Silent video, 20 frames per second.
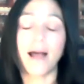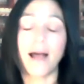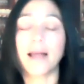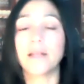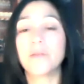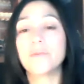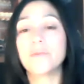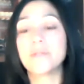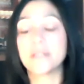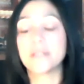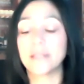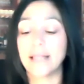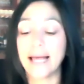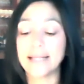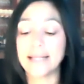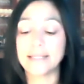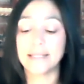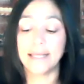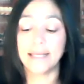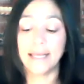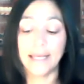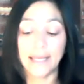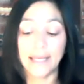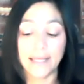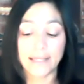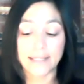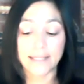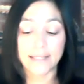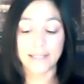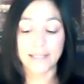I use less
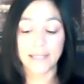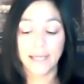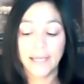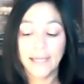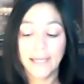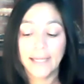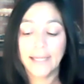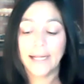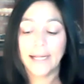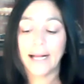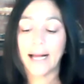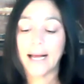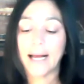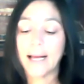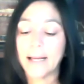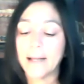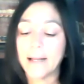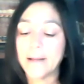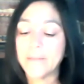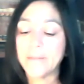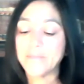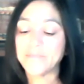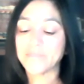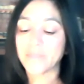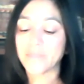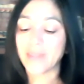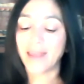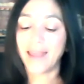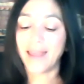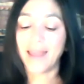heat,
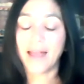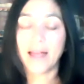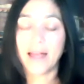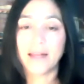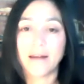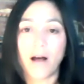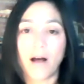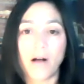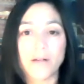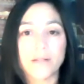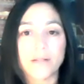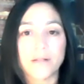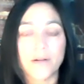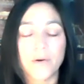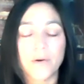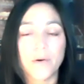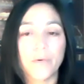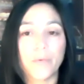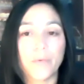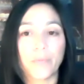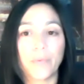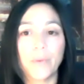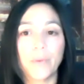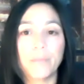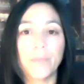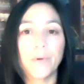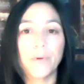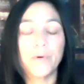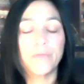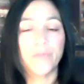and also
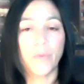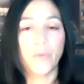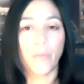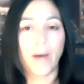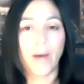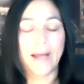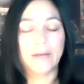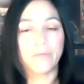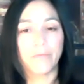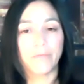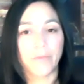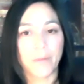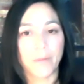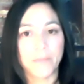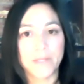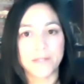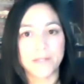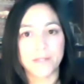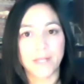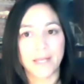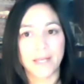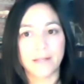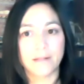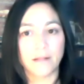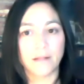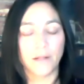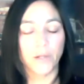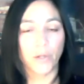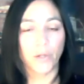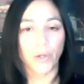remove the wine from the skins a
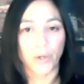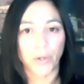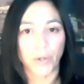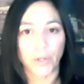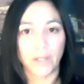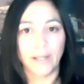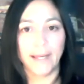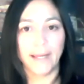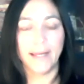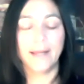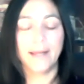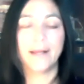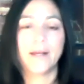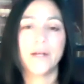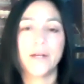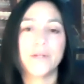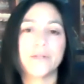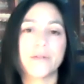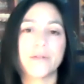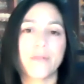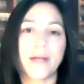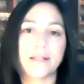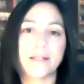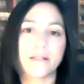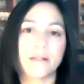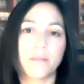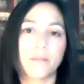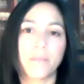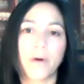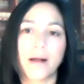little early. So that's
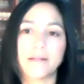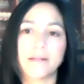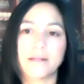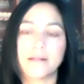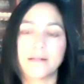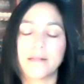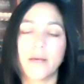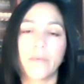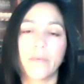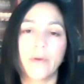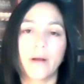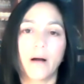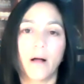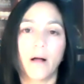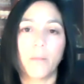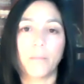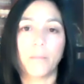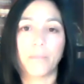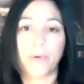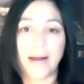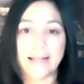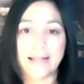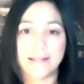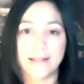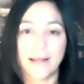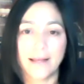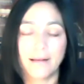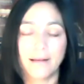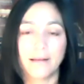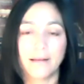the process that we call
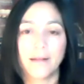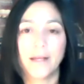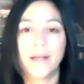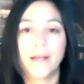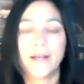pressing.